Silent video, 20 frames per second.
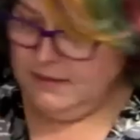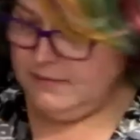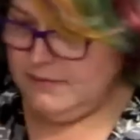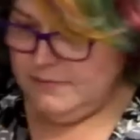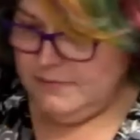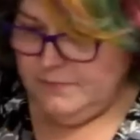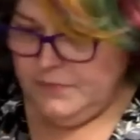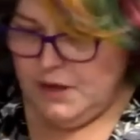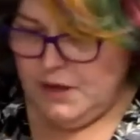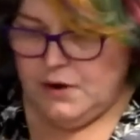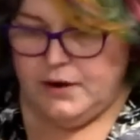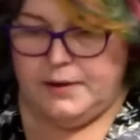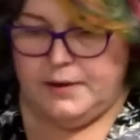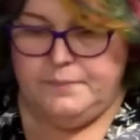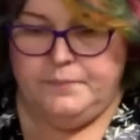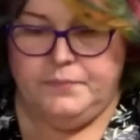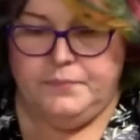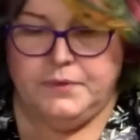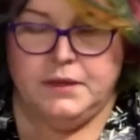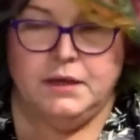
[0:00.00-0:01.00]
All right,
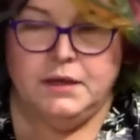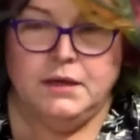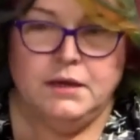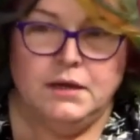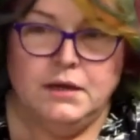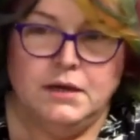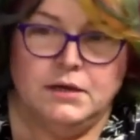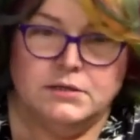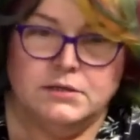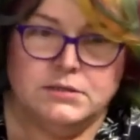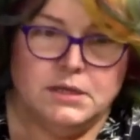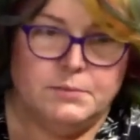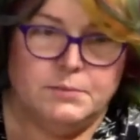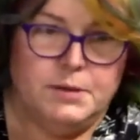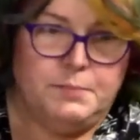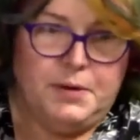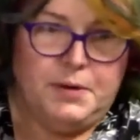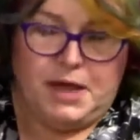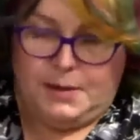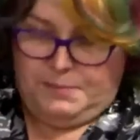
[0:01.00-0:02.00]
let me
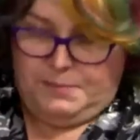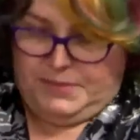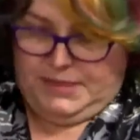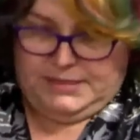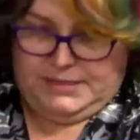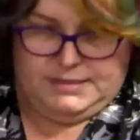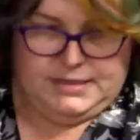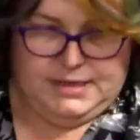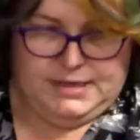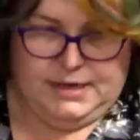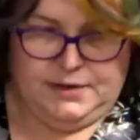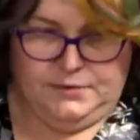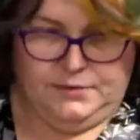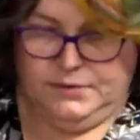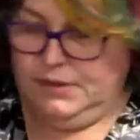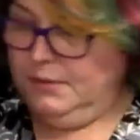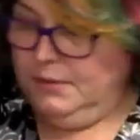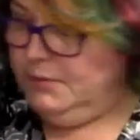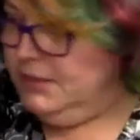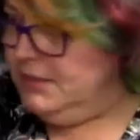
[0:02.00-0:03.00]
pop this out.
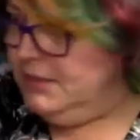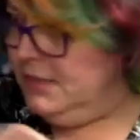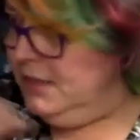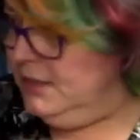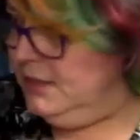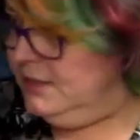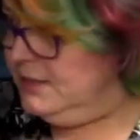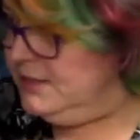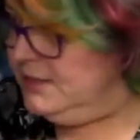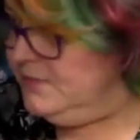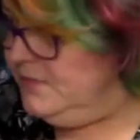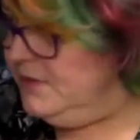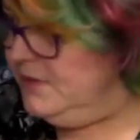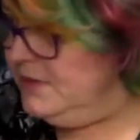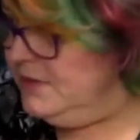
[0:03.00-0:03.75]
Let me tell this this